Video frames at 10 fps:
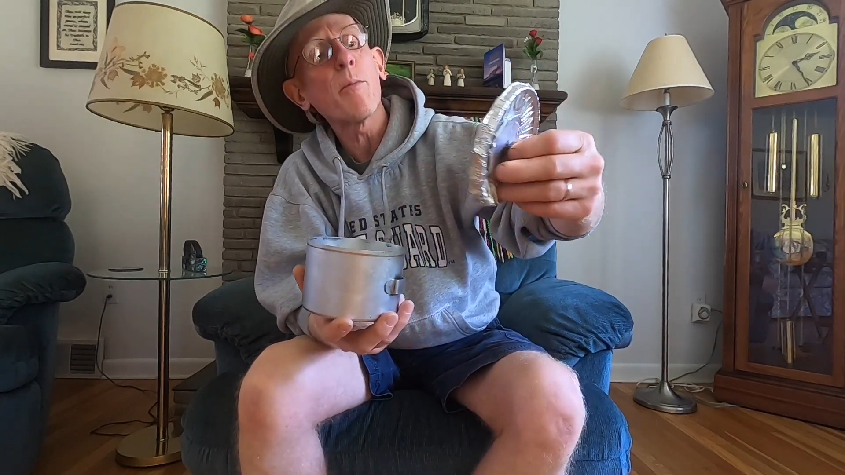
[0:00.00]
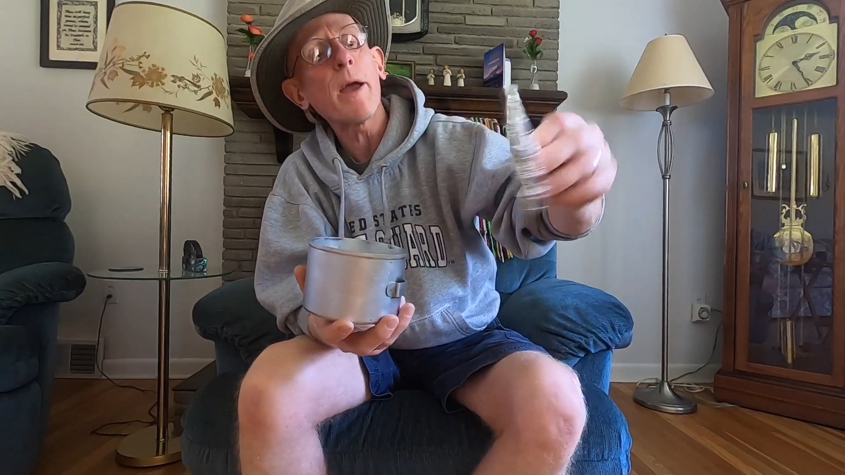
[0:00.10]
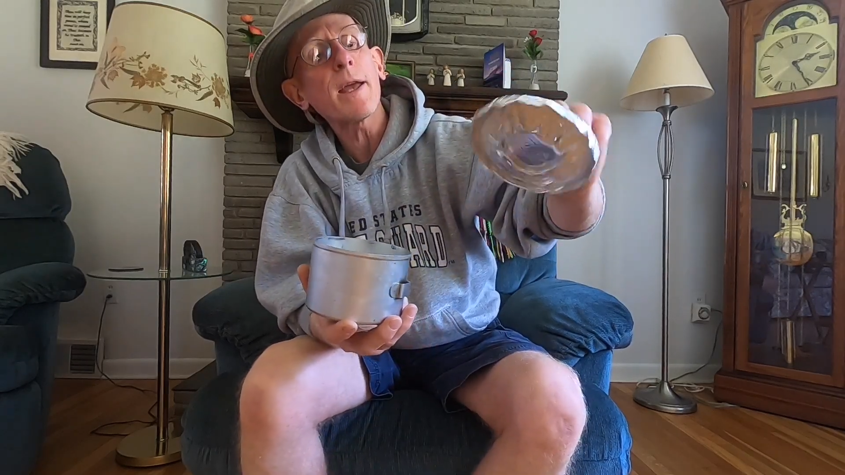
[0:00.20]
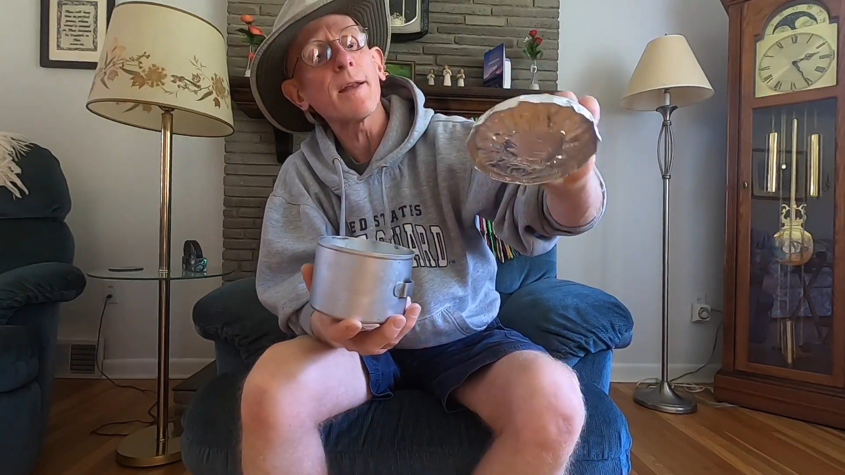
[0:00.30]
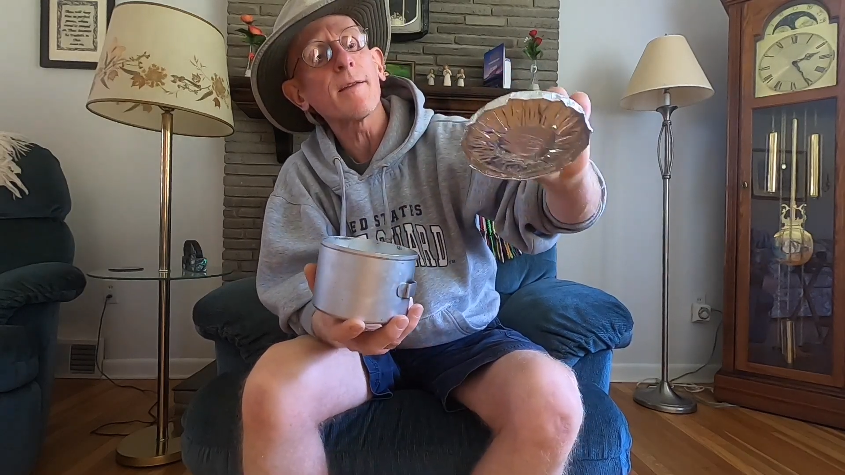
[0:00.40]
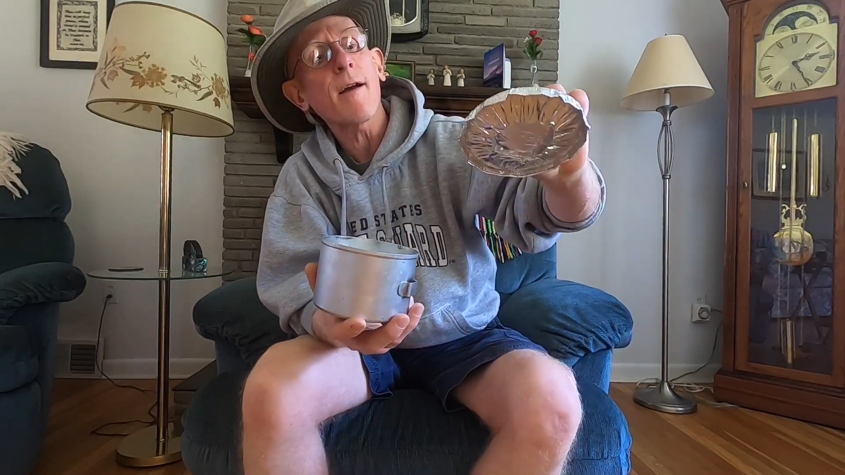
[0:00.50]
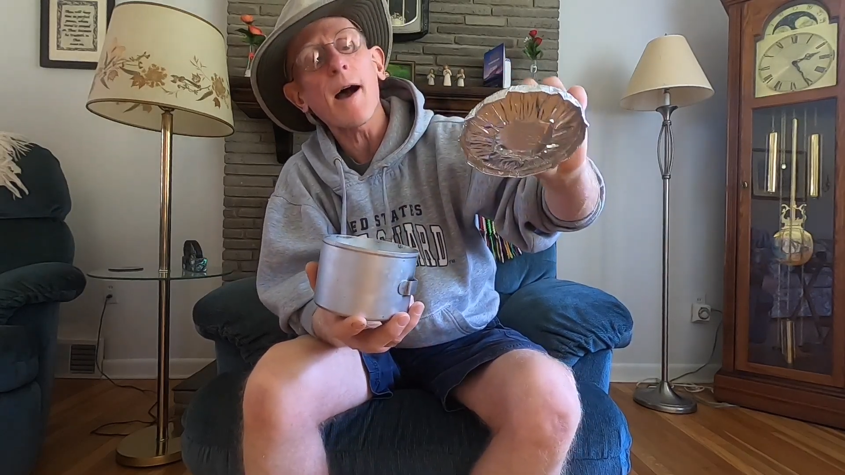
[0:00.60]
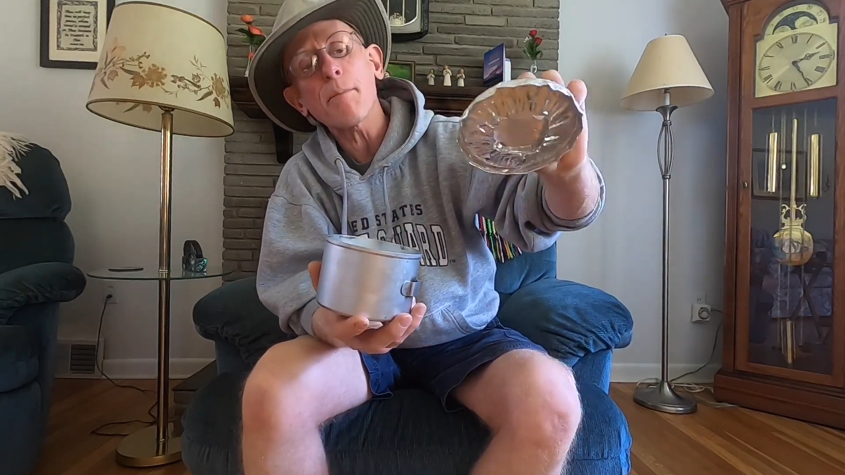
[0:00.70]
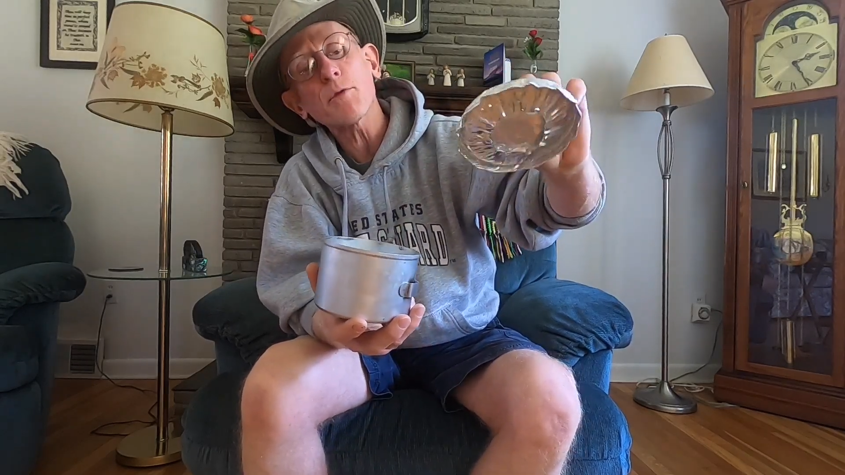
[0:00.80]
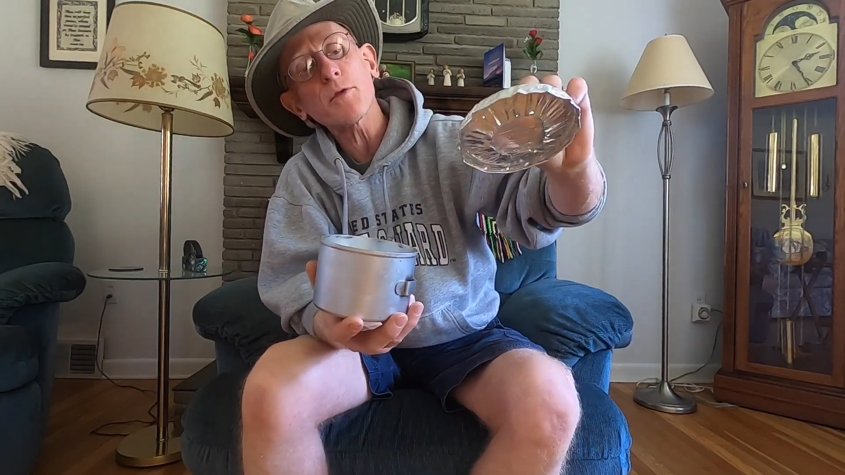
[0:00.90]
making
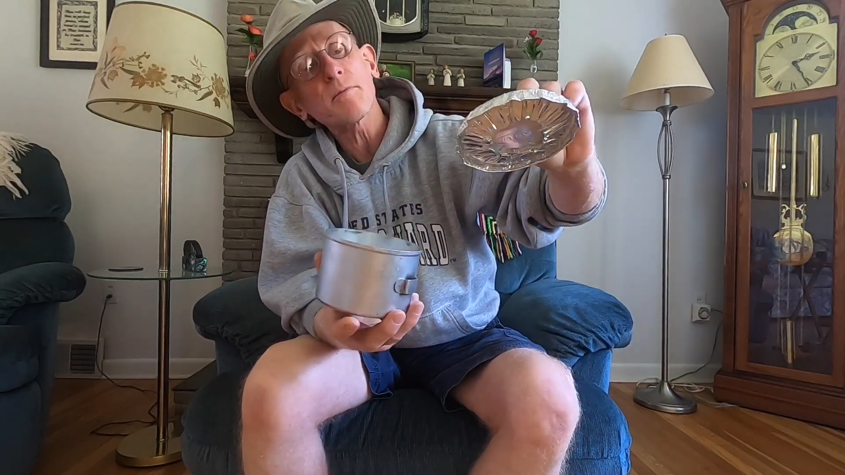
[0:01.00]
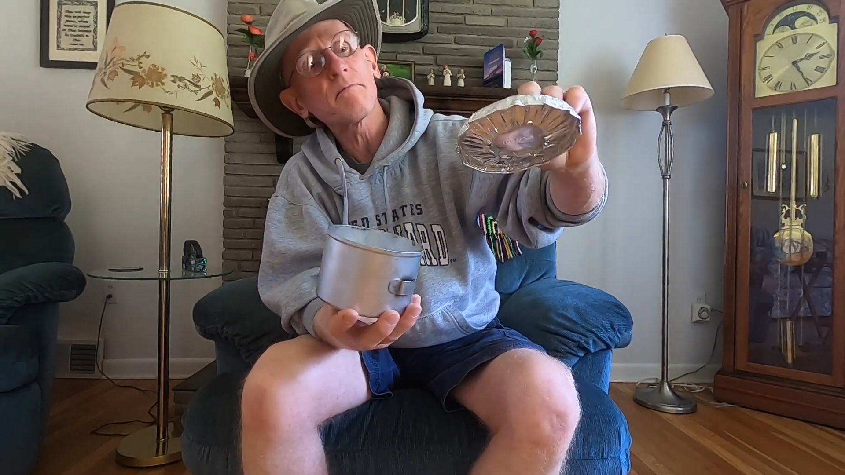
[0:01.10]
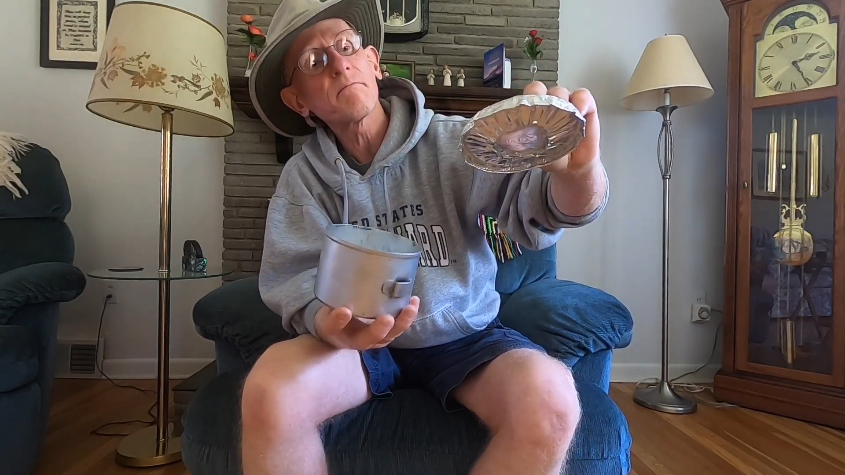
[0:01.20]
tops.